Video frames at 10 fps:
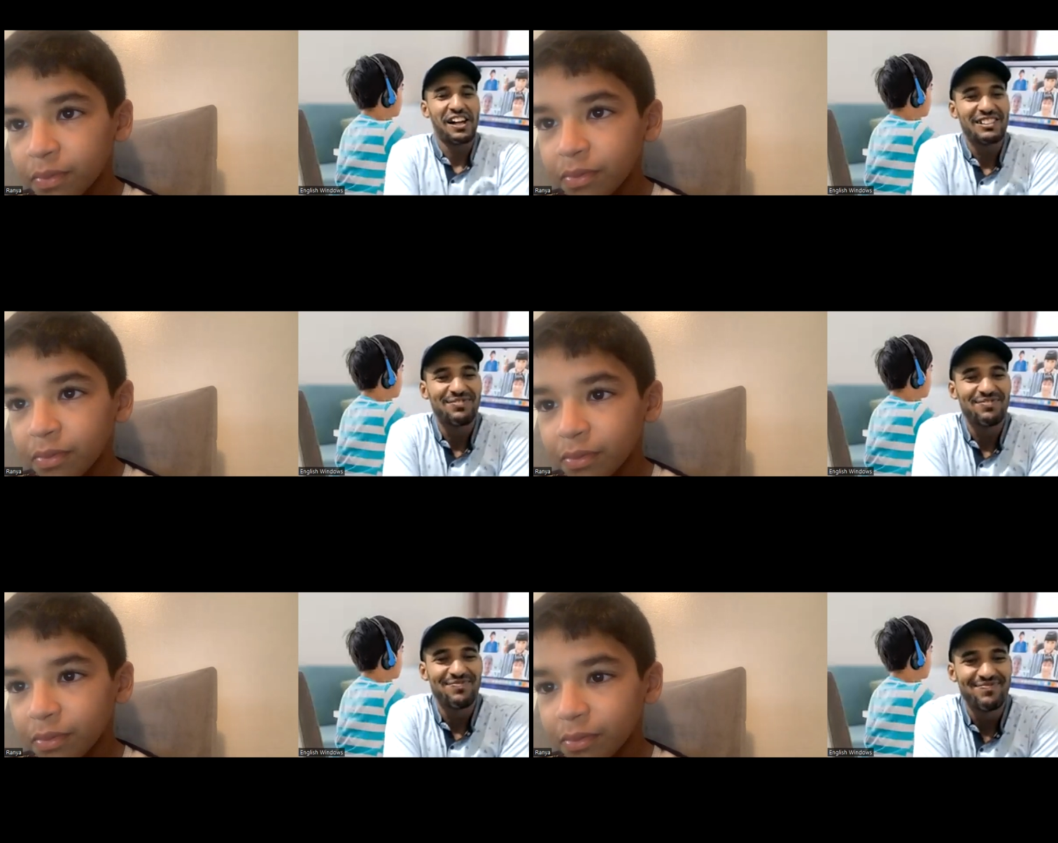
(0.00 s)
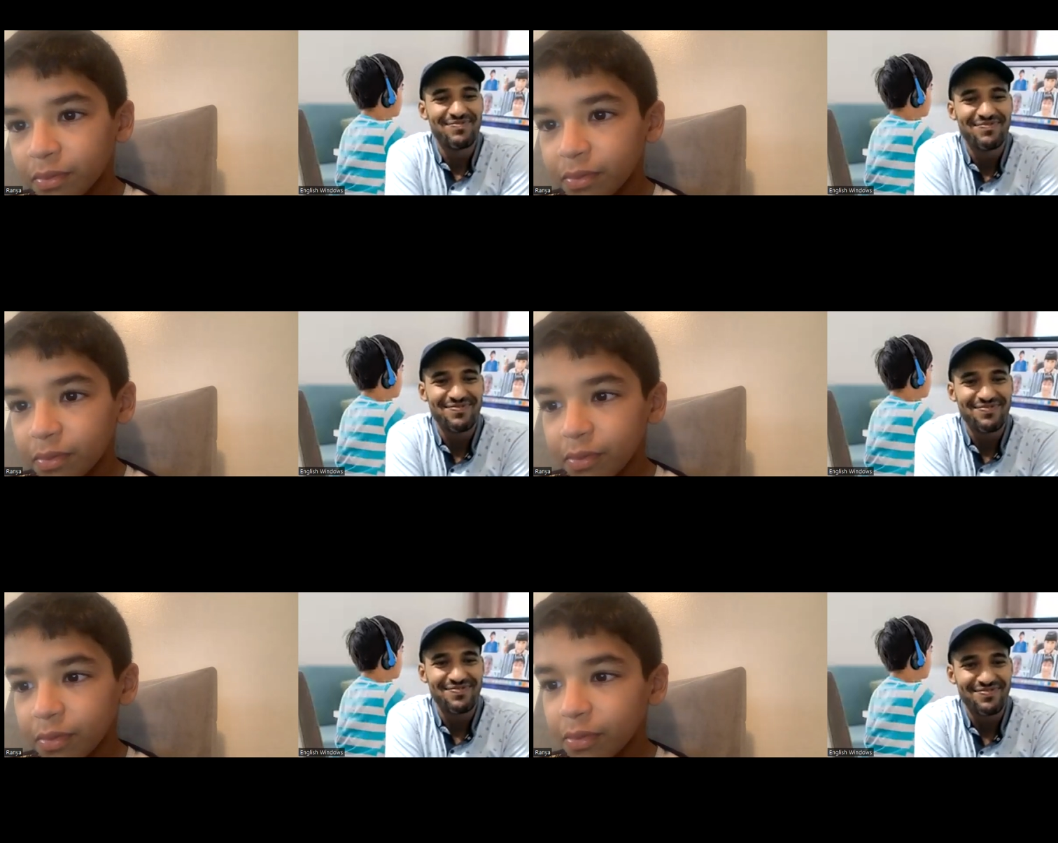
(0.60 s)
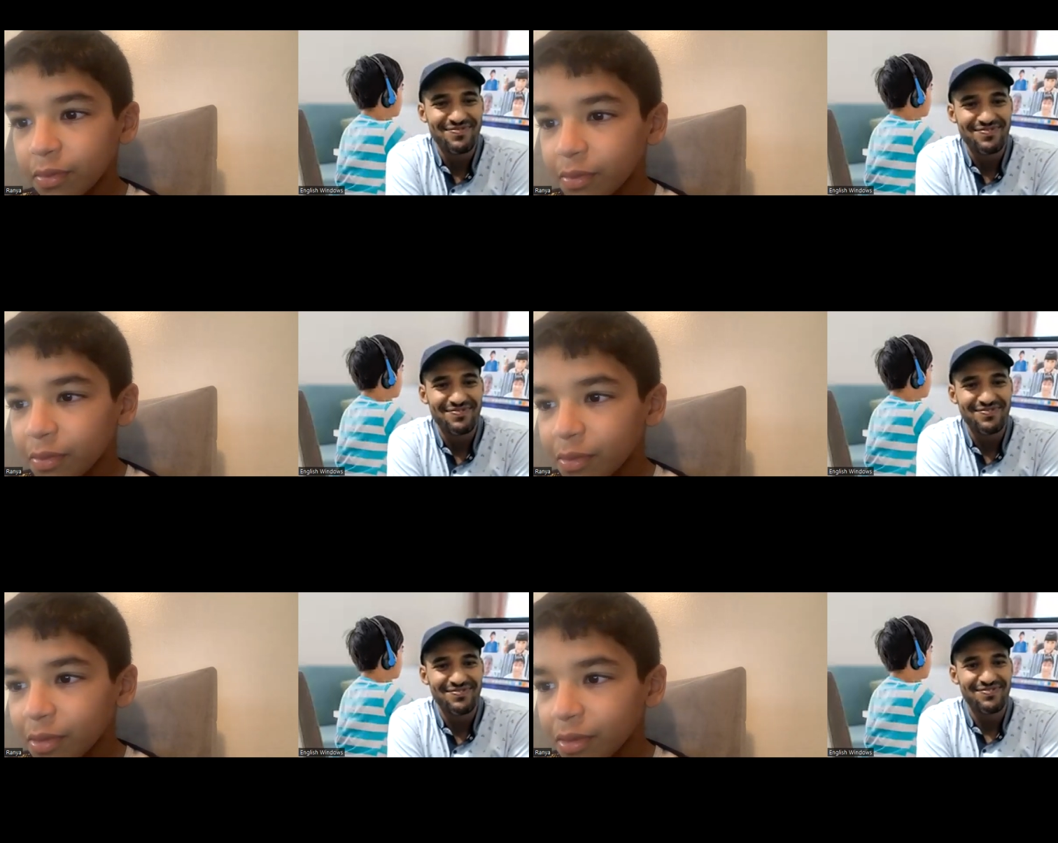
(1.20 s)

(no one is talking)